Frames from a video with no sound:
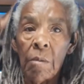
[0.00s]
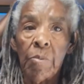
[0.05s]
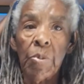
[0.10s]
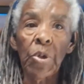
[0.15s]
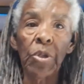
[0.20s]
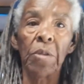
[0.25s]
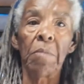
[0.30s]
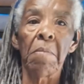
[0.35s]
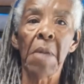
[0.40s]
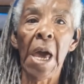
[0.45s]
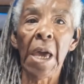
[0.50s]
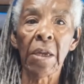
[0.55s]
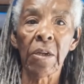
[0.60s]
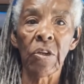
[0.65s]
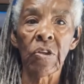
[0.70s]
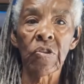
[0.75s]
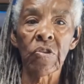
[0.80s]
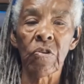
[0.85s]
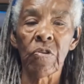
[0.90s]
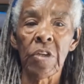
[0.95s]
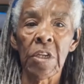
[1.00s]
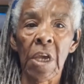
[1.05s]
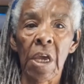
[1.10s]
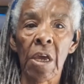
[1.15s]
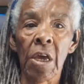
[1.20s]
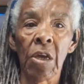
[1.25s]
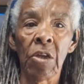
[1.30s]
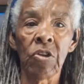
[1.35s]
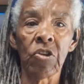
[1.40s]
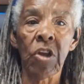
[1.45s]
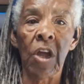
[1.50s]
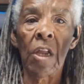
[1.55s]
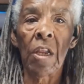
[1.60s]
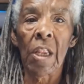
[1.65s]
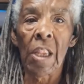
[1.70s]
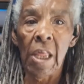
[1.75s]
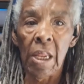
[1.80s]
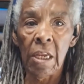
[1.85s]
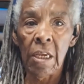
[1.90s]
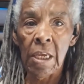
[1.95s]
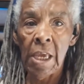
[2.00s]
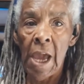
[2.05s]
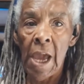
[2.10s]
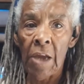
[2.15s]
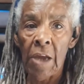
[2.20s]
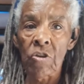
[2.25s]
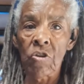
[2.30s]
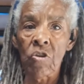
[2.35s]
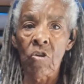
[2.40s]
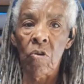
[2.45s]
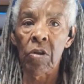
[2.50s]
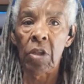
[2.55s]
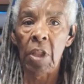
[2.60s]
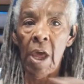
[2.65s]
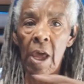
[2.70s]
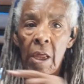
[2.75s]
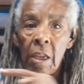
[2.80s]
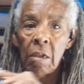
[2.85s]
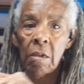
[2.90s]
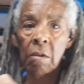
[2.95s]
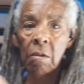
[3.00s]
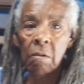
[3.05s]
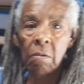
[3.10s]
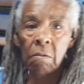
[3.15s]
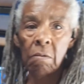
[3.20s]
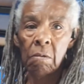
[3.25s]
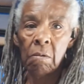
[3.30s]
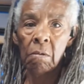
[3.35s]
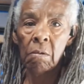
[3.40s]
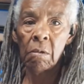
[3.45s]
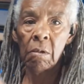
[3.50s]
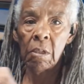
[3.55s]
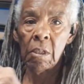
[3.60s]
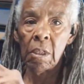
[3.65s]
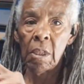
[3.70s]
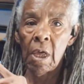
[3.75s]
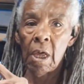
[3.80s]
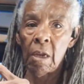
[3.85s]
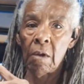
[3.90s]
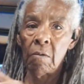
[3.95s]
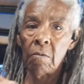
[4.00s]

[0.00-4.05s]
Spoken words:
put the magnets on the edge and let it catch on that